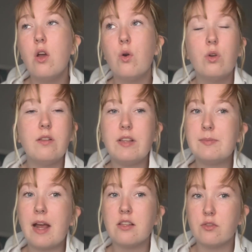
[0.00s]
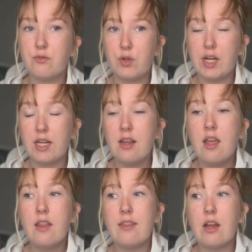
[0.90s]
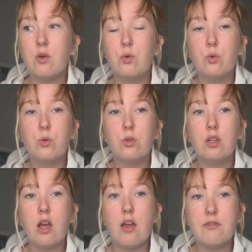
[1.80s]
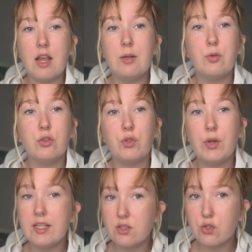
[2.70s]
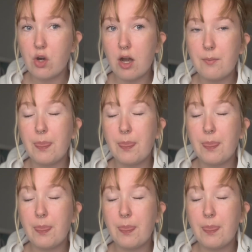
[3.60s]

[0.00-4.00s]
All of these patterns are free. They are all available through Instagram.